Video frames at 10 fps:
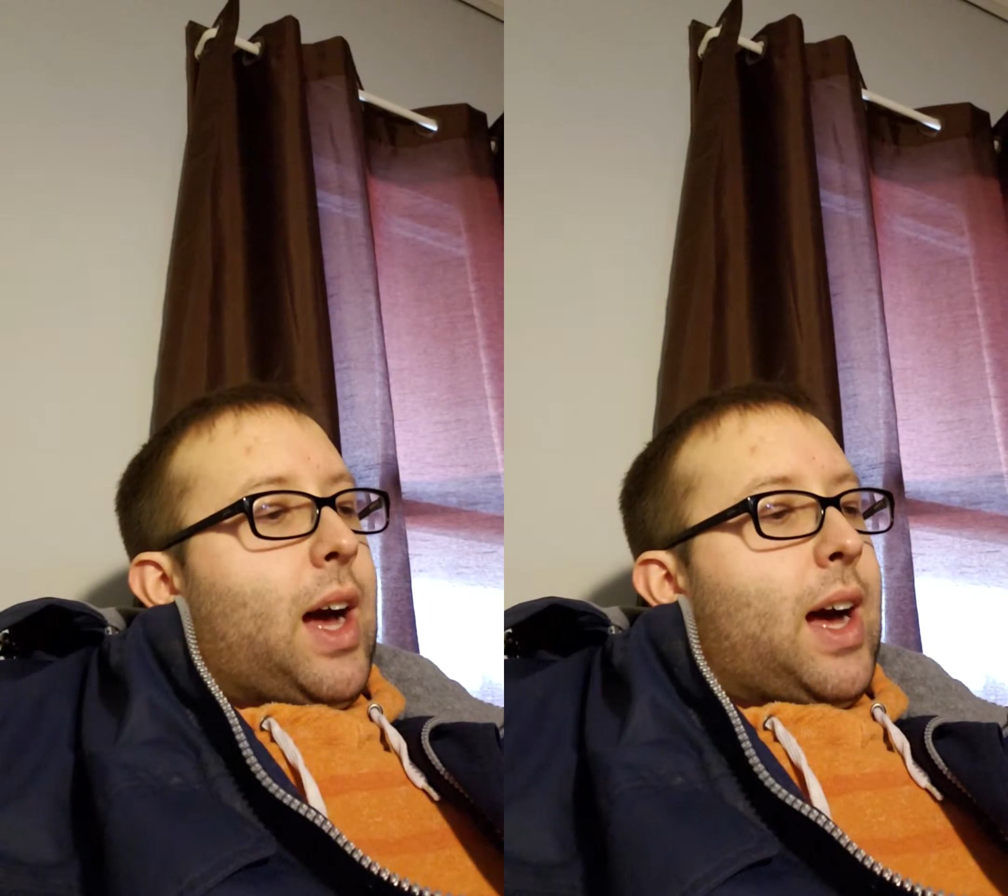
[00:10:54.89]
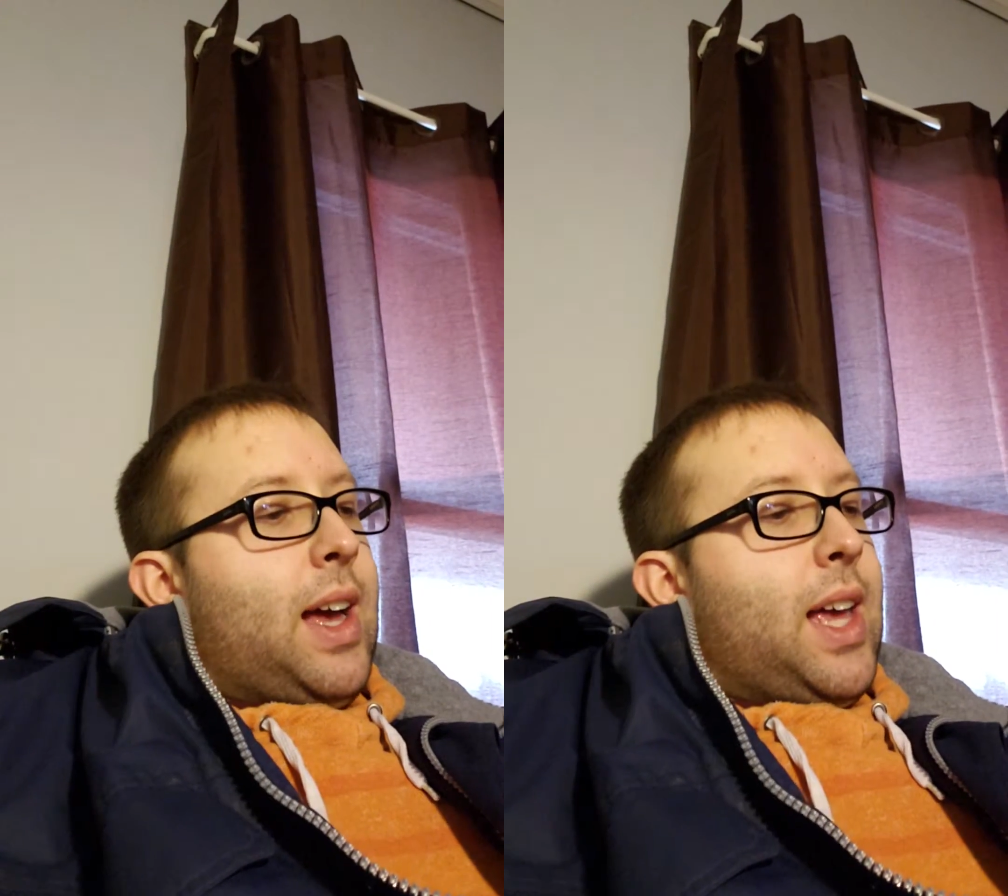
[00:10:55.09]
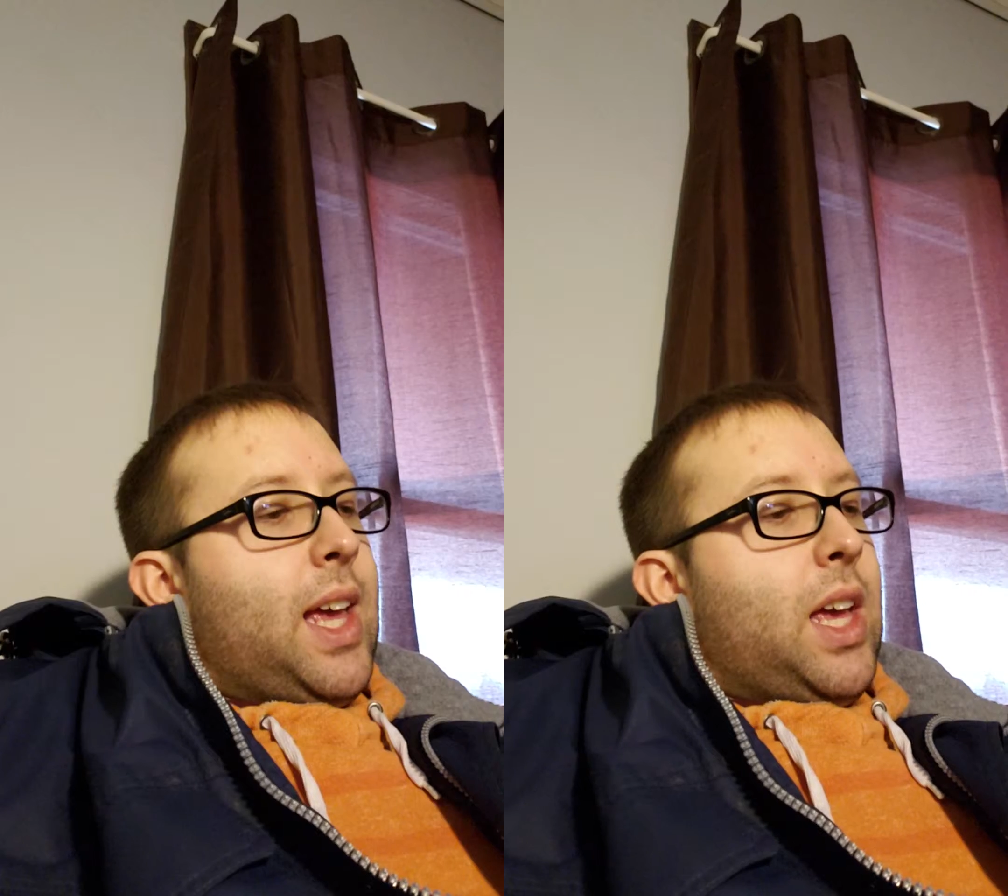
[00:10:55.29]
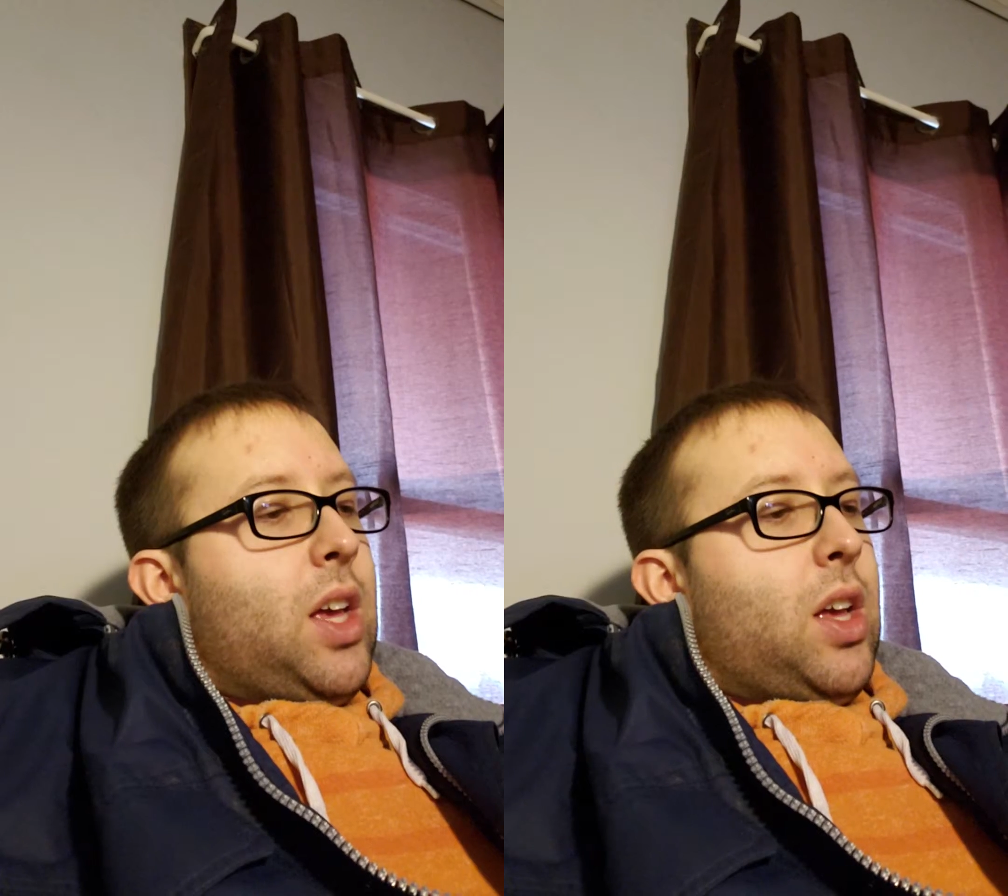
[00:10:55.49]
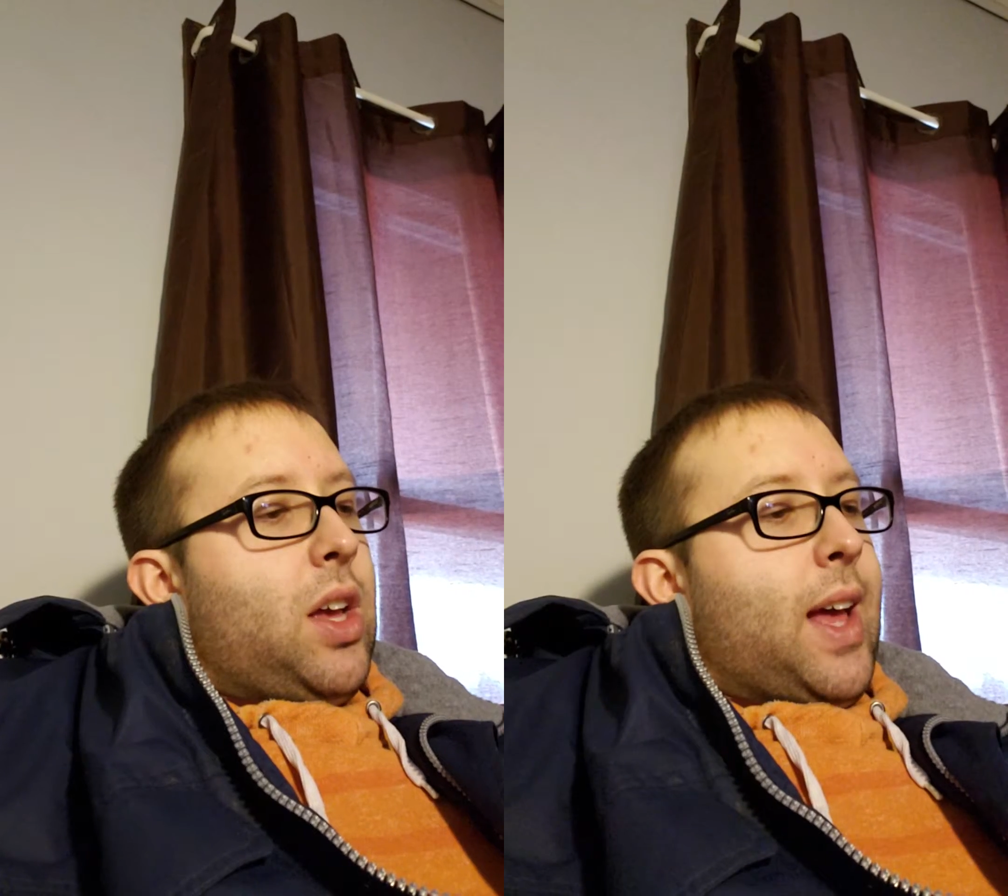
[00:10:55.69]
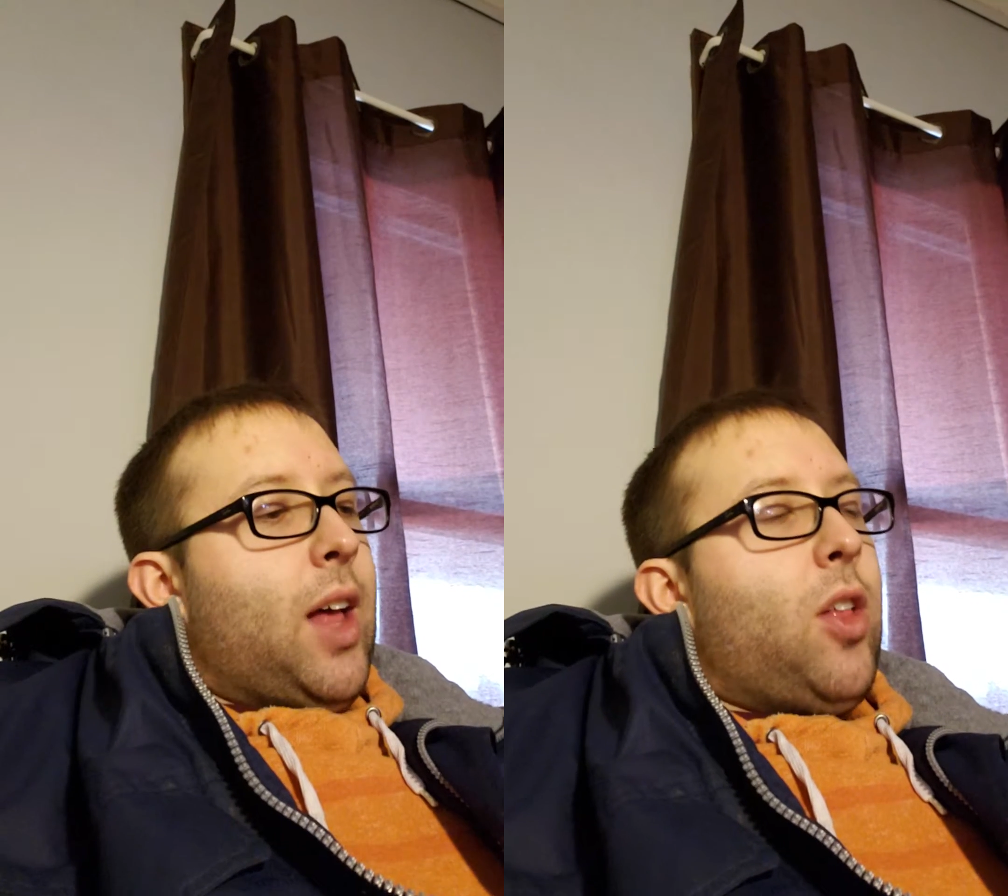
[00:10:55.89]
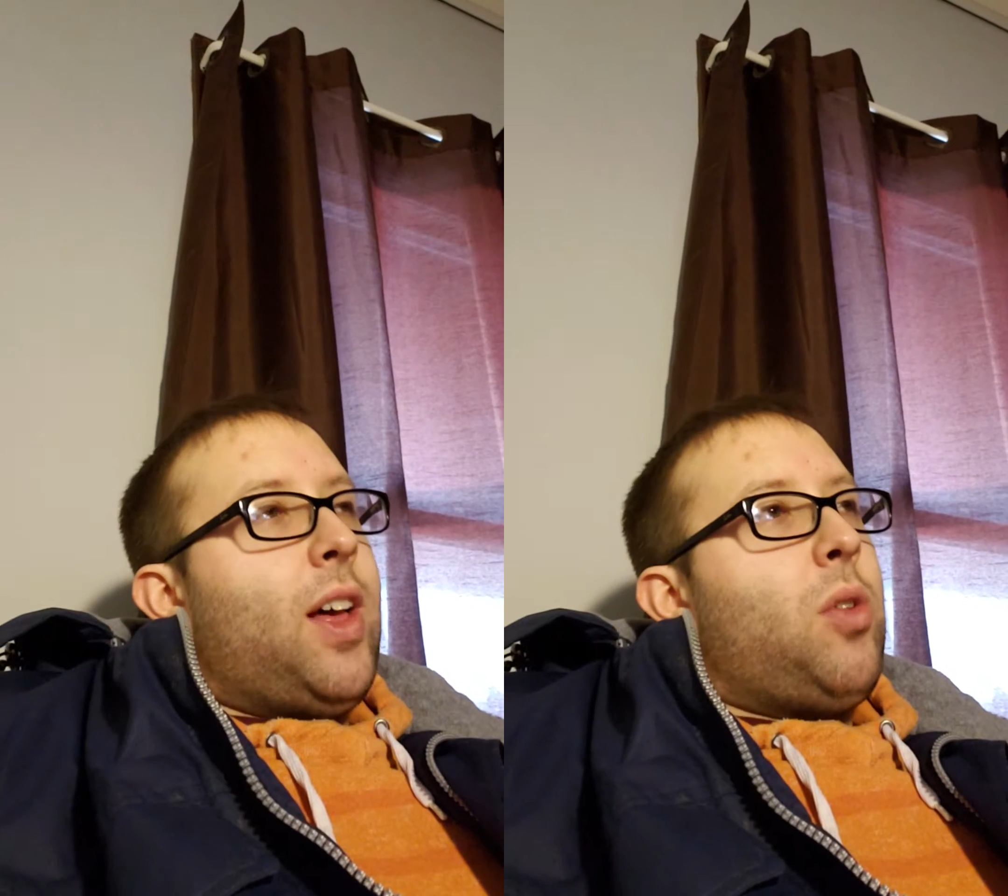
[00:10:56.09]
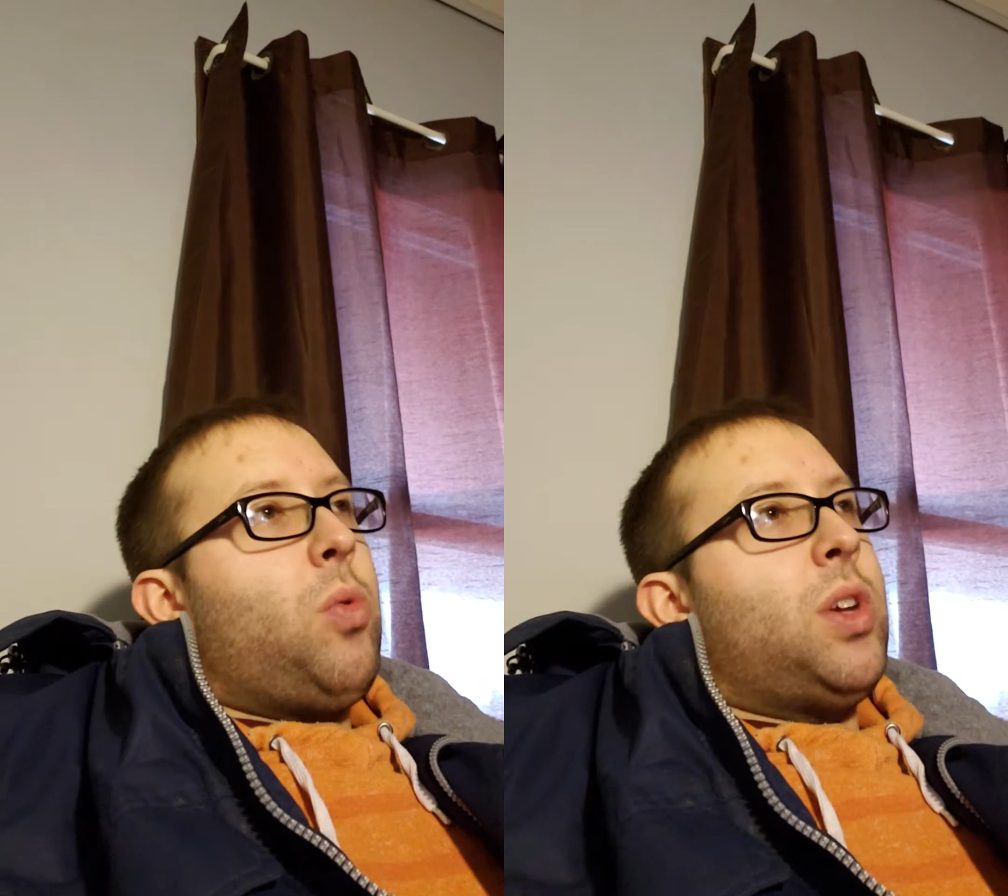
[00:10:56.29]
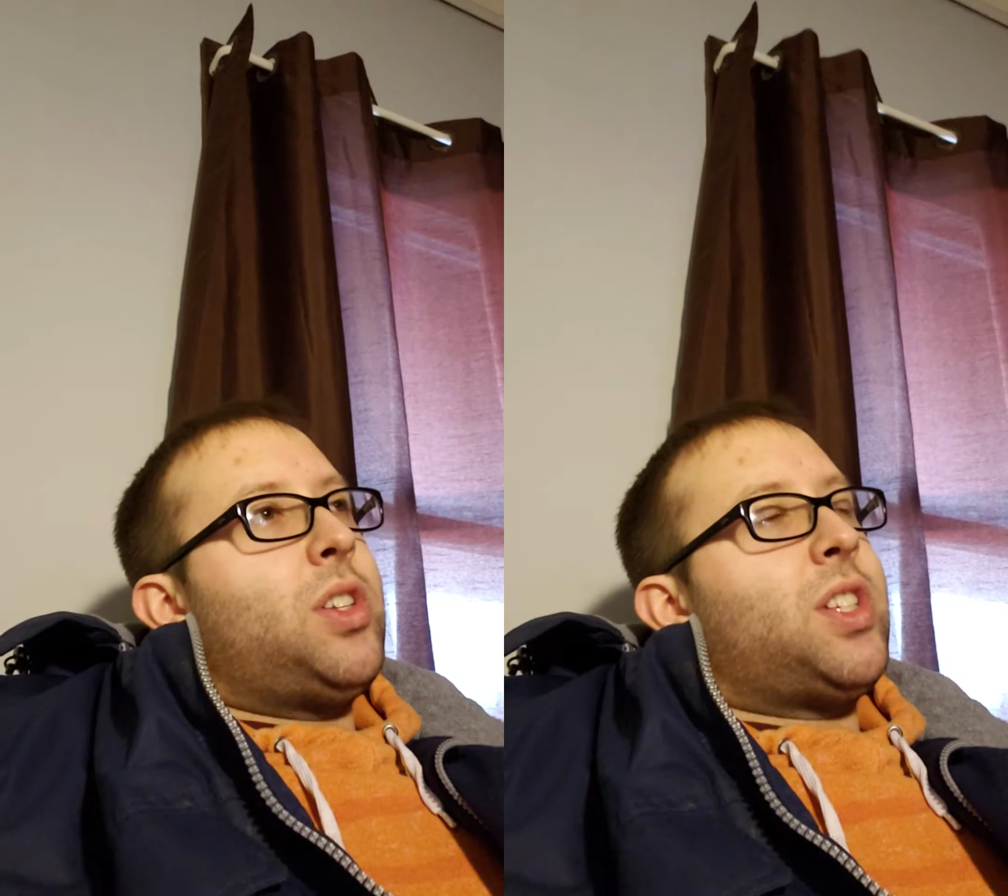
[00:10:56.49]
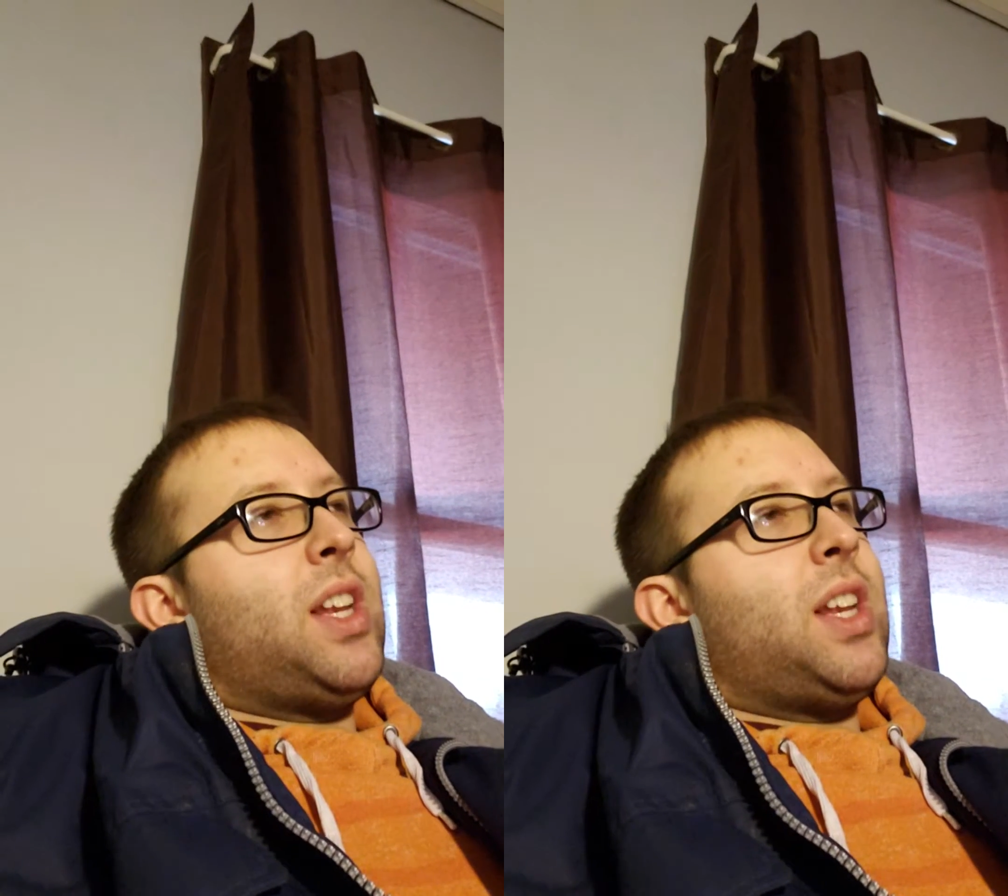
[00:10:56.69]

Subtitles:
Hela was